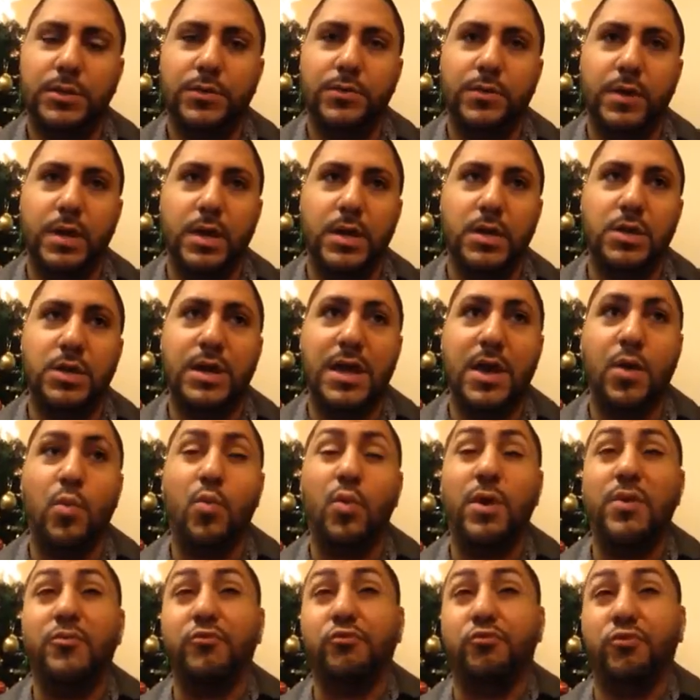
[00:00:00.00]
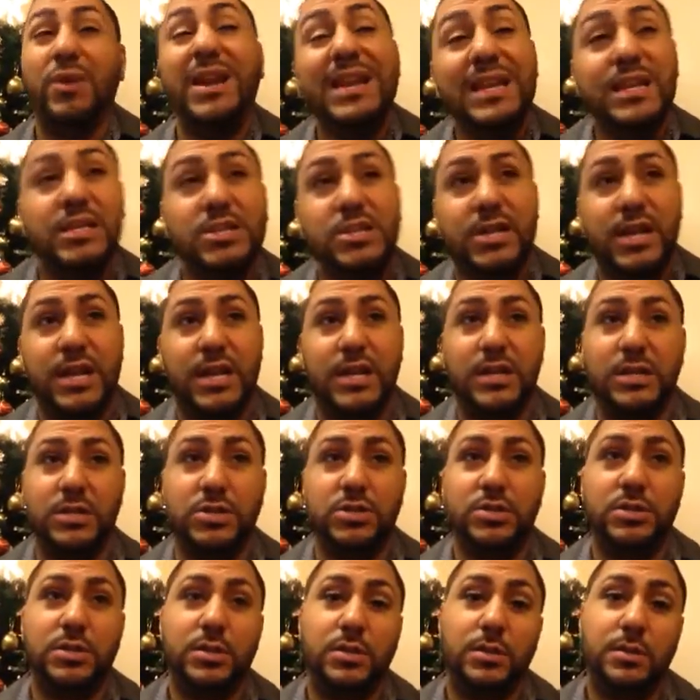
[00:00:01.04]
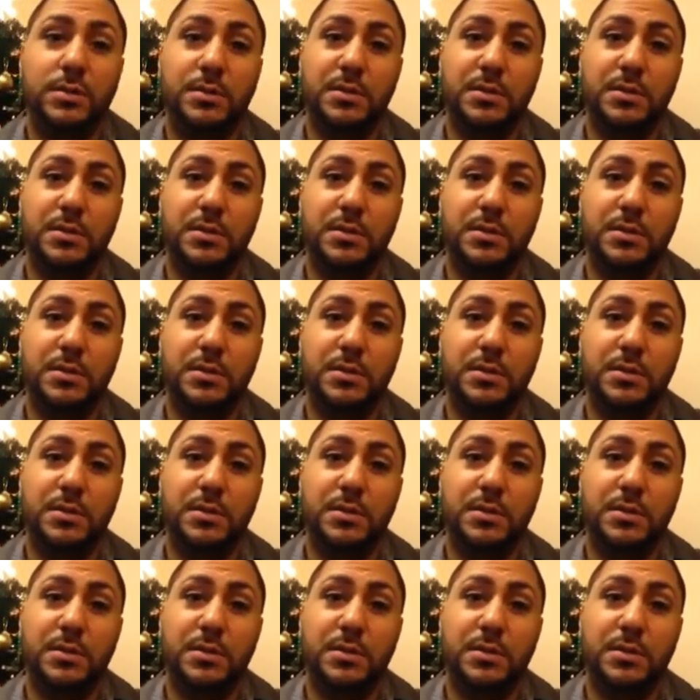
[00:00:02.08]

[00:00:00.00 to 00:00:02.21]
Right? Now what really changed